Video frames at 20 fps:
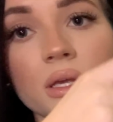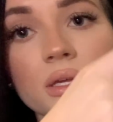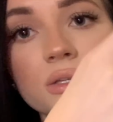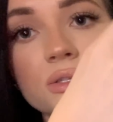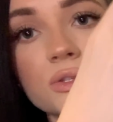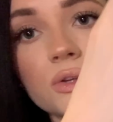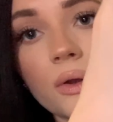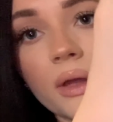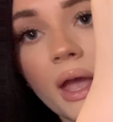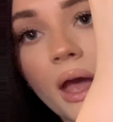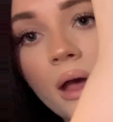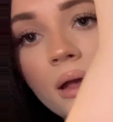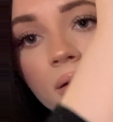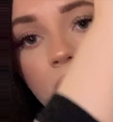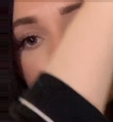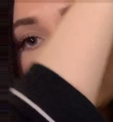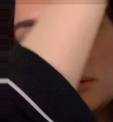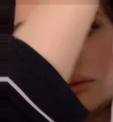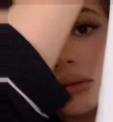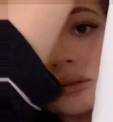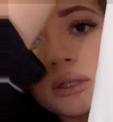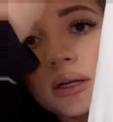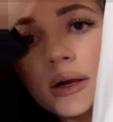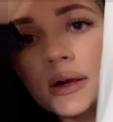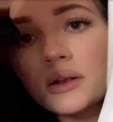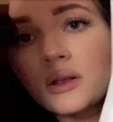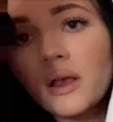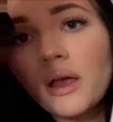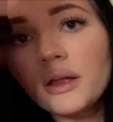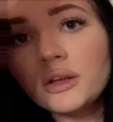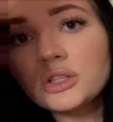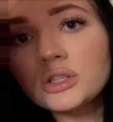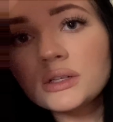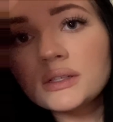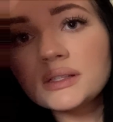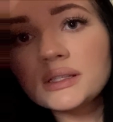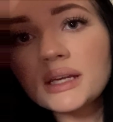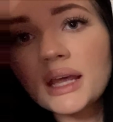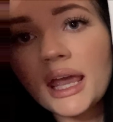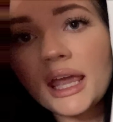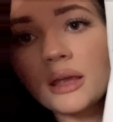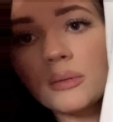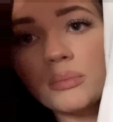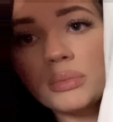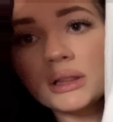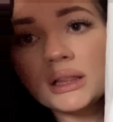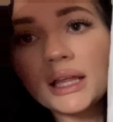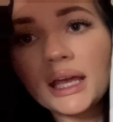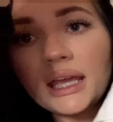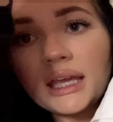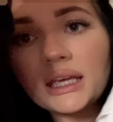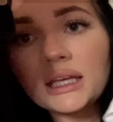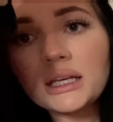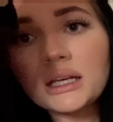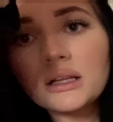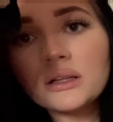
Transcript: So yeah, just a plain